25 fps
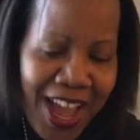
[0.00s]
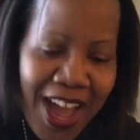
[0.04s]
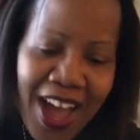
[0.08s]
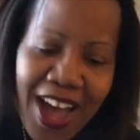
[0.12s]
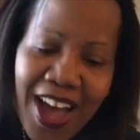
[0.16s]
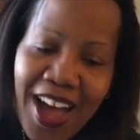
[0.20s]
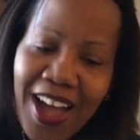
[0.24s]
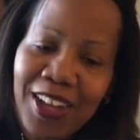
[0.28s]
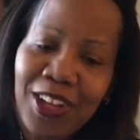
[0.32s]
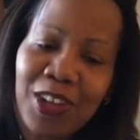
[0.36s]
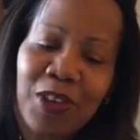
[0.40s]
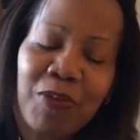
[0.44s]

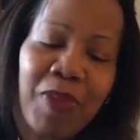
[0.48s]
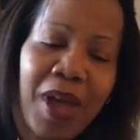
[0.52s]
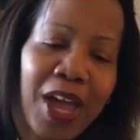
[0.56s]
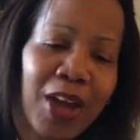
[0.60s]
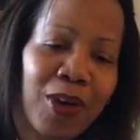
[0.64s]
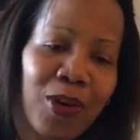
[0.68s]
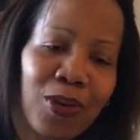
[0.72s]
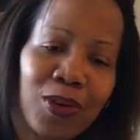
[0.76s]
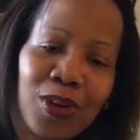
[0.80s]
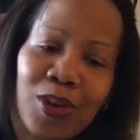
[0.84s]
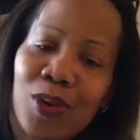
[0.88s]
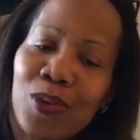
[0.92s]
I look back
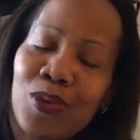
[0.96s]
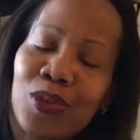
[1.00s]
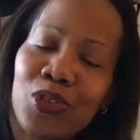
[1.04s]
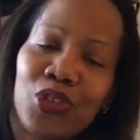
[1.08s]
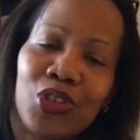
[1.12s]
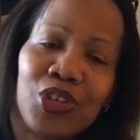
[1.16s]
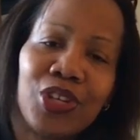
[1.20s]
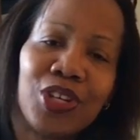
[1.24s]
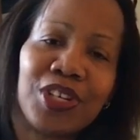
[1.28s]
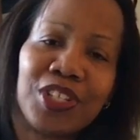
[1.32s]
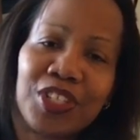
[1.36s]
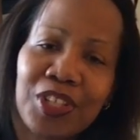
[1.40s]
on those
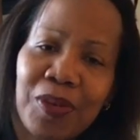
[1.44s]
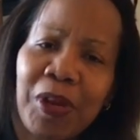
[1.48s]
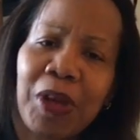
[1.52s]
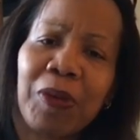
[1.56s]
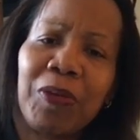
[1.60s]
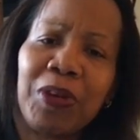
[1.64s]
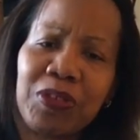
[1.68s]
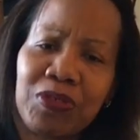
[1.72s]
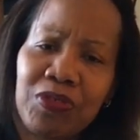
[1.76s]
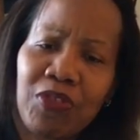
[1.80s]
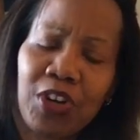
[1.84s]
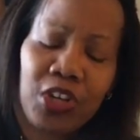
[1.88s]
years. I mean, it
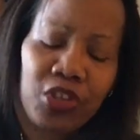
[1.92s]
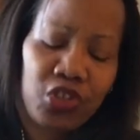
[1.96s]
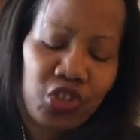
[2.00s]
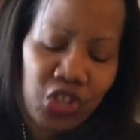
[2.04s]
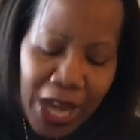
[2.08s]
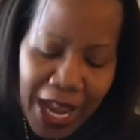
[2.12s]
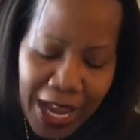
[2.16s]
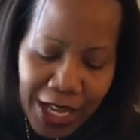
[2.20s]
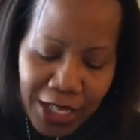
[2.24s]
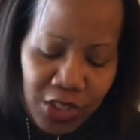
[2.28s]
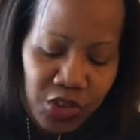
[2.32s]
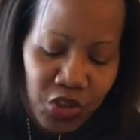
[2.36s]
was a very
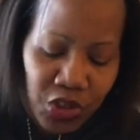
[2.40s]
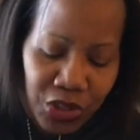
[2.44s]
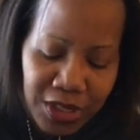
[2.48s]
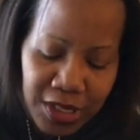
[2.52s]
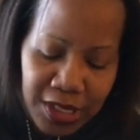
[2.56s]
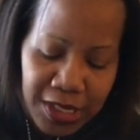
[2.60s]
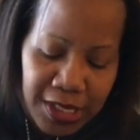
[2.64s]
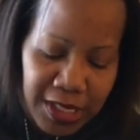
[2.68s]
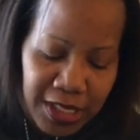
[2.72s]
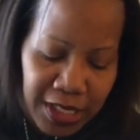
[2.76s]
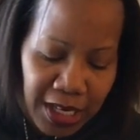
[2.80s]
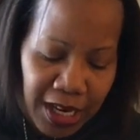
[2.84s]
challenging
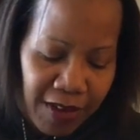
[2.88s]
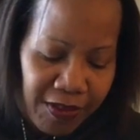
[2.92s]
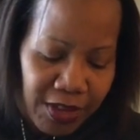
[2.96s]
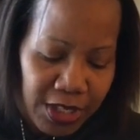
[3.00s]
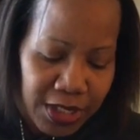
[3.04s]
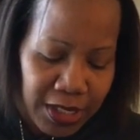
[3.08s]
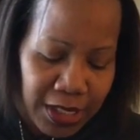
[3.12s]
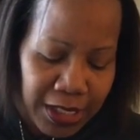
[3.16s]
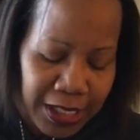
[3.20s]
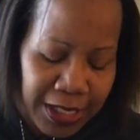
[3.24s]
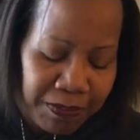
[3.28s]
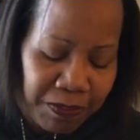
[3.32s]
season,
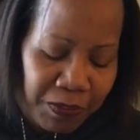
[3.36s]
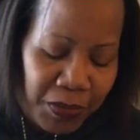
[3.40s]
obviously,